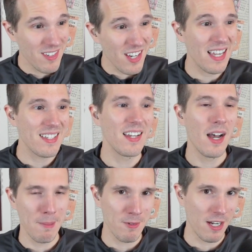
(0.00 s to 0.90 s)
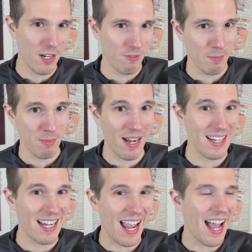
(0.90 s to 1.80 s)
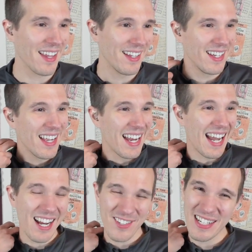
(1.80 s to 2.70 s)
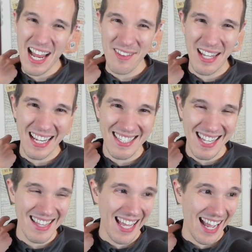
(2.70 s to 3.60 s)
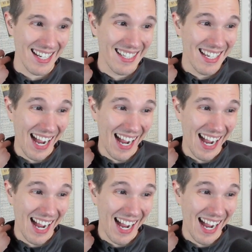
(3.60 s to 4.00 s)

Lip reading: just as an upgrade over Brandon Allen. And actually, now that I said that,